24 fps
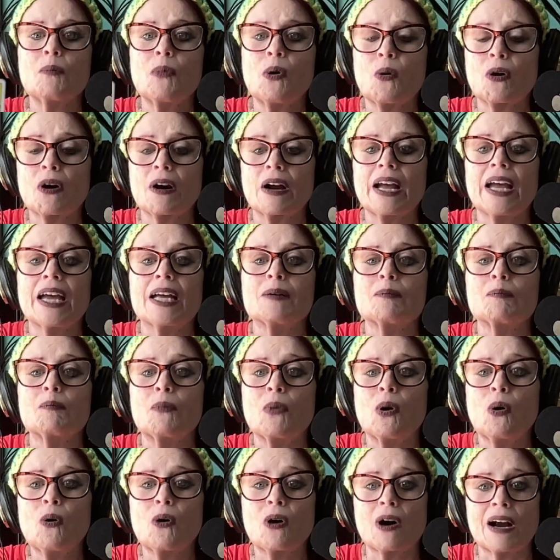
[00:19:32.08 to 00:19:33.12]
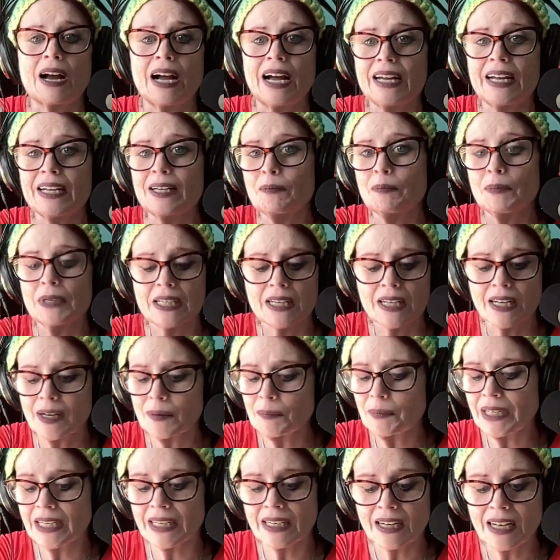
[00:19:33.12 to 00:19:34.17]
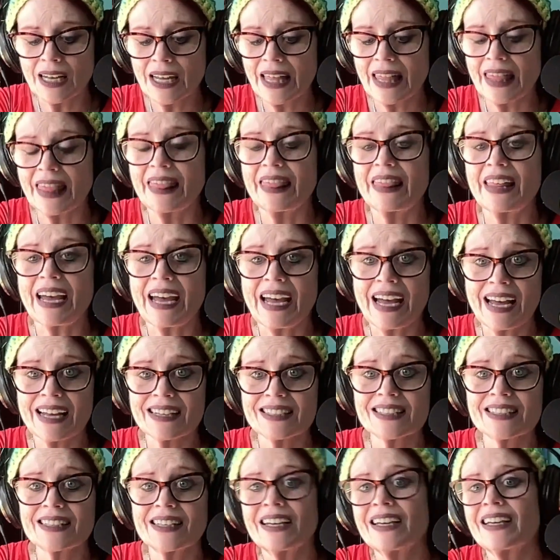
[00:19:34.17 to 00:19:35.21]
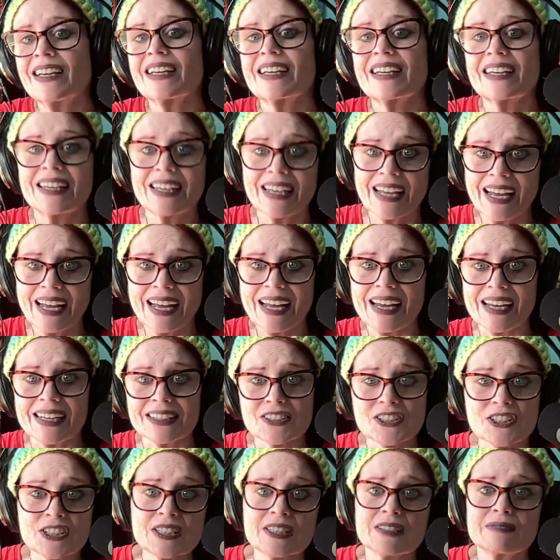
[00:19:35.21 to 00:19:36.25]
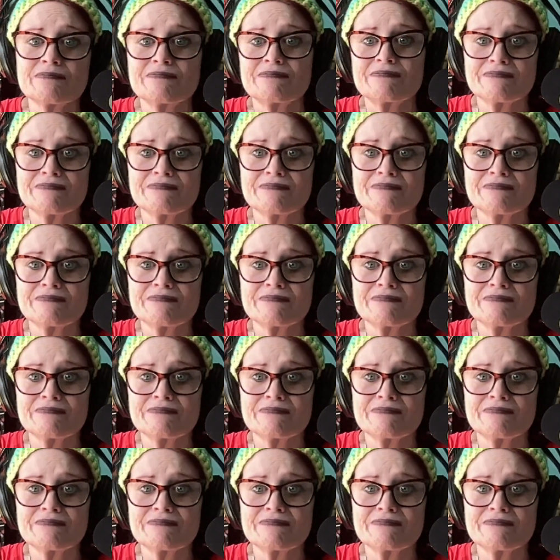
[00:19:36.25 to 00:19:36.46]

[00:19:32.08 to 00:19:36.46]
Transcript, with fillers: more and more. I am becoming that catch.